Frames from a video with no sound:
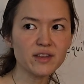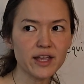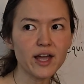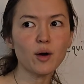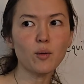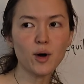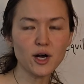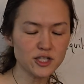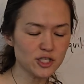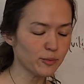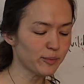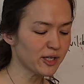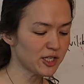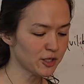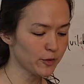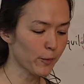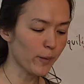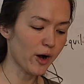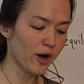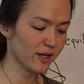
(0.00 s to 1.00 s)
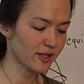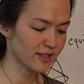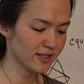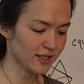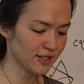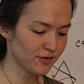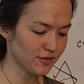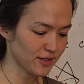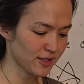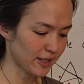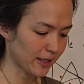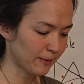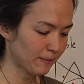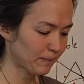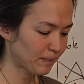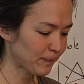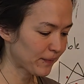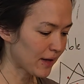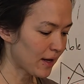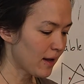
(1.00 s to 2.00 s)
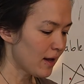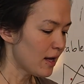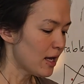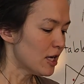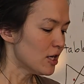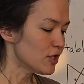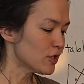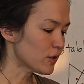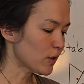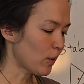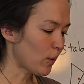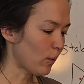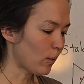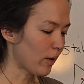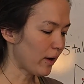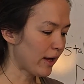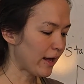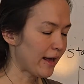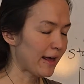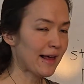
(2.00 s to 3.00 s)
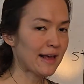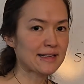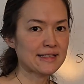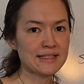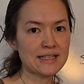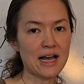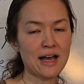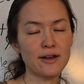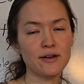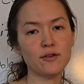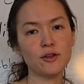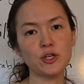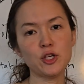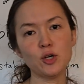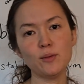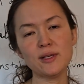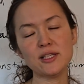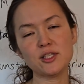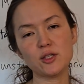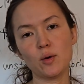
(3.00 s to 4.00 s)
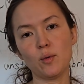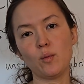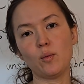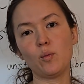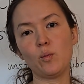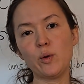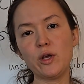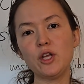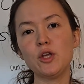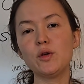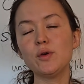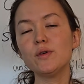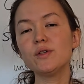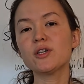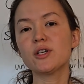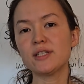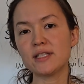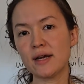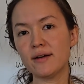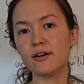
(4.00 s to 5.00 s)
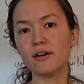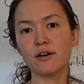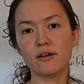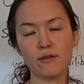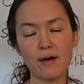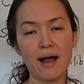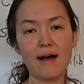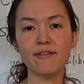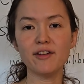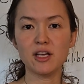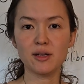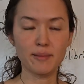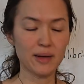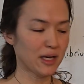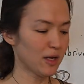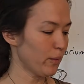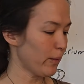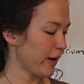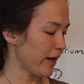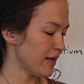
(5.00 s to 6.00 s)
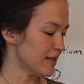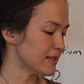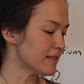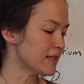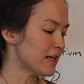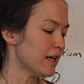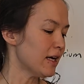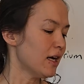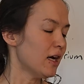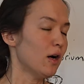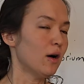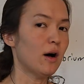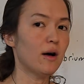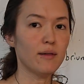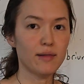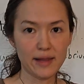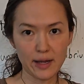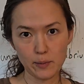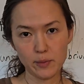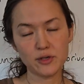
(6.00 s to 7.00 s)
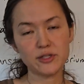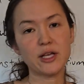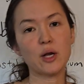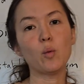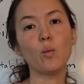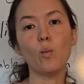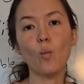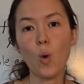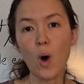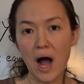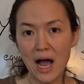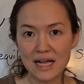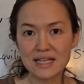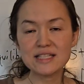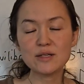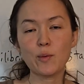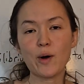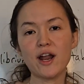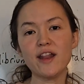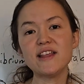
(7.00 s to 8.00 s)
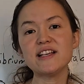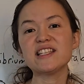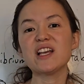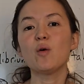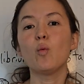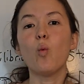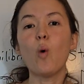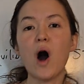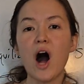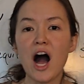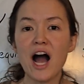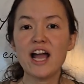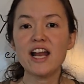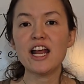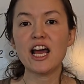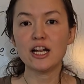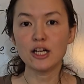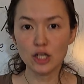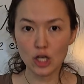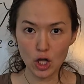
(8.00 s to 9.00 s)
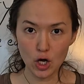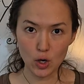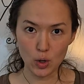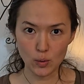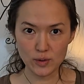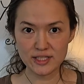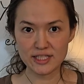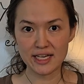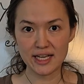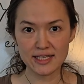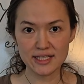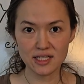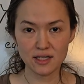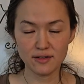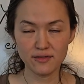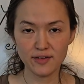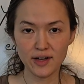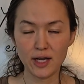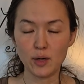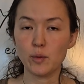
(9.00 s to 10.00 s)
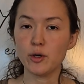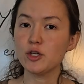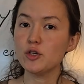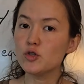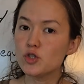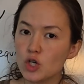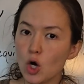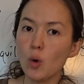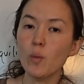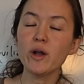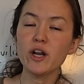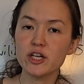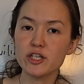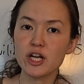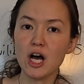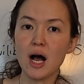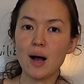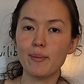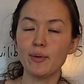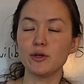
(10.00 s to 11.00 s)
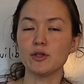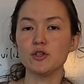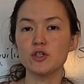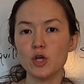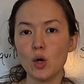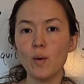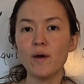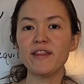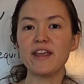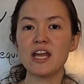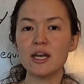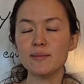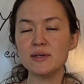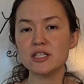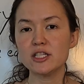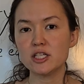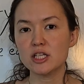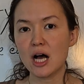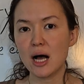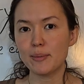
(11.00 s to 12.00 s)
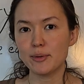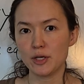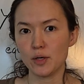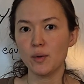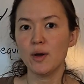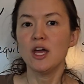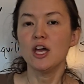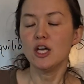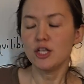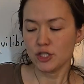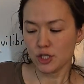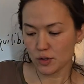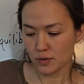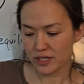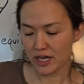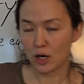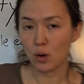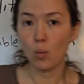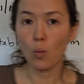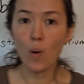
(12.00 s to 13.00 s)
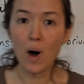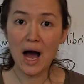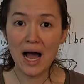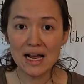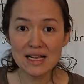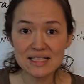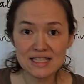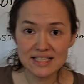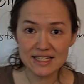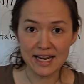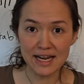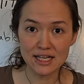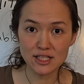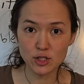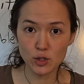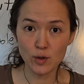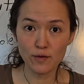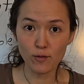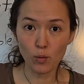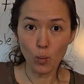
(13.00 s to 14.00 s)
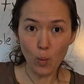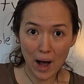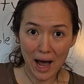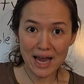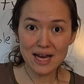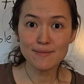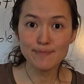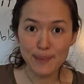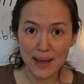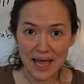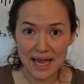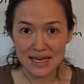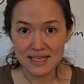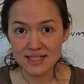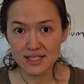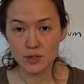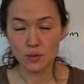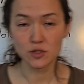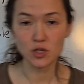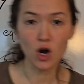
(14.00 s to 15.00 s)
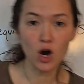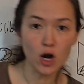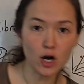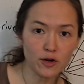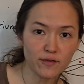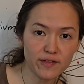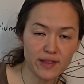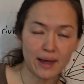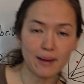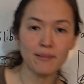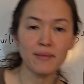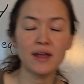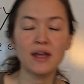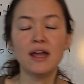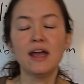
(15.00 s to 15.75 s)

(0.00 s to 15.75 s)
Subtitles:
Yeah, watch a pigeon walk. It's interesting. So, humans, so we use our center of gravity in many ways. Like we were saying, why do they say wide and low stance in a fight? Well, you don't want to topple. You don't want the enemy to topple you. So you take a wide stance, so you have a wide base, so it's harder for them.